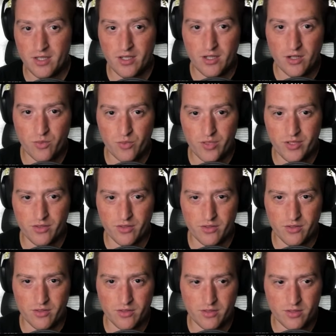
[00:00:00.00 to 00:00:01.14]
a
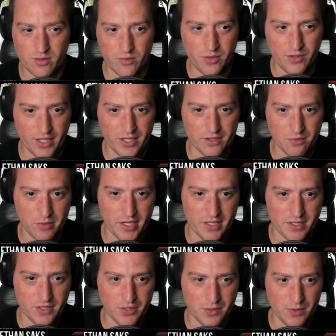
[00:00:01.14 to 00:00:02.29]
real a real nice way
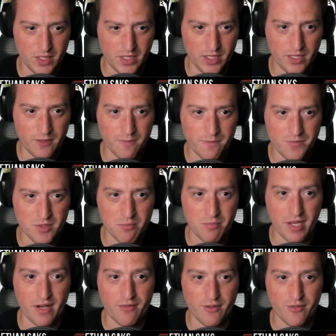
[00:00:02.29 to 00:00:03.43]
to uh, to
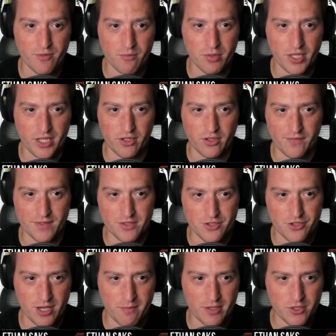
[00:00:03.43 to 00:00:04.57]
benefit from playing all these
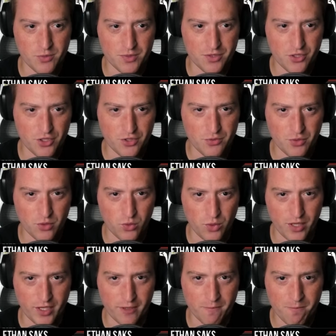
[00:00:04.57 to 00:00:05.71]
enchantments. What's cursed
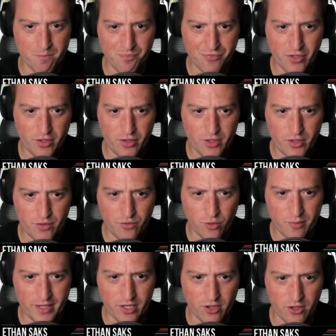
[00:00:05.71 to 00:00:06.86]
recording? Four
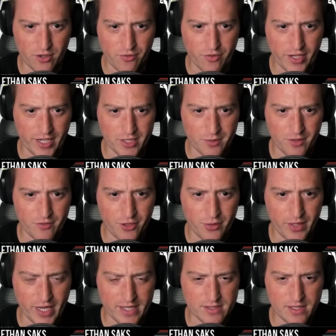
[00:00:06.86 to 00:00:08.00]
mana artifact, whenever you
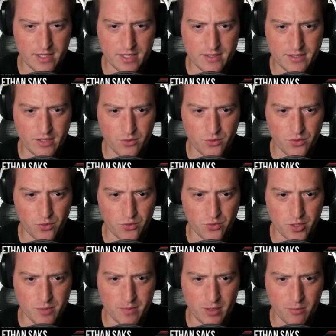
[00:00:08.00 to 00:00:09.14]
cast an instant or sorcery
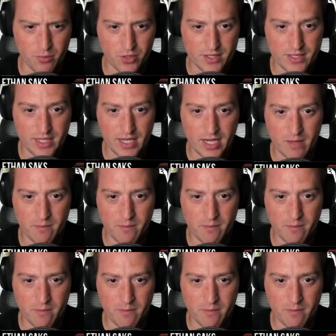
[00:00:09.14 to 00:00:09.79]
spell, put a time